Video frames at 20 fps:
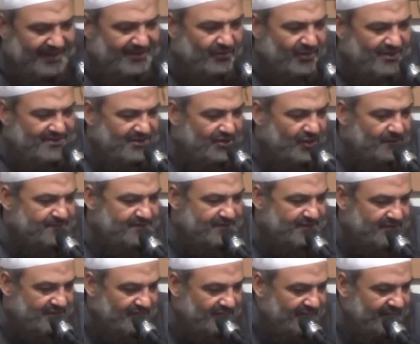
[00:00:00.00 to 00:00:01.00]
that was an
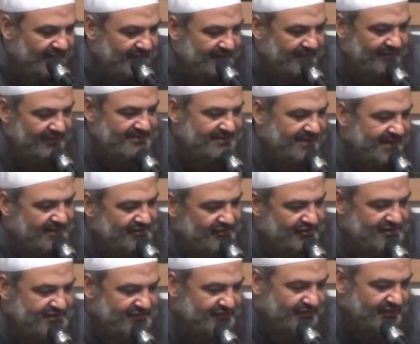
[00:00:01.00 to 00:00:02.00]
obstacle and was a
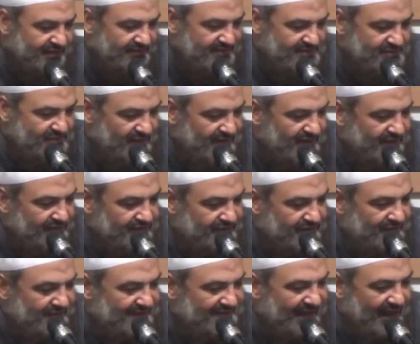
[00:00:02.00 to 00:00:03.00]
hindrance for him as well
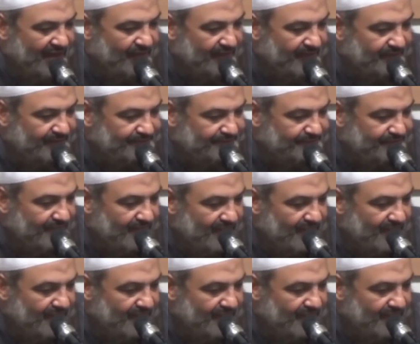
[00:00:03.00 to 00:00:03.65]
from the da'wah.